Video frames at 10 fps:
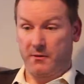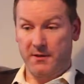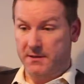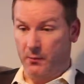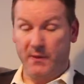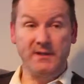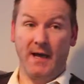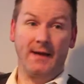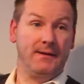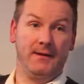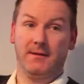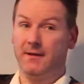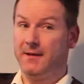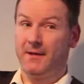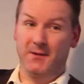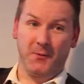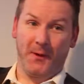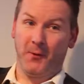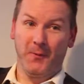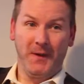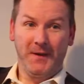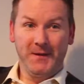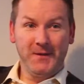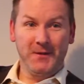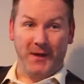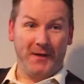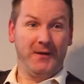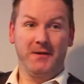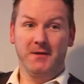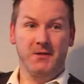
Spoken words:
honestly, we started as well learning,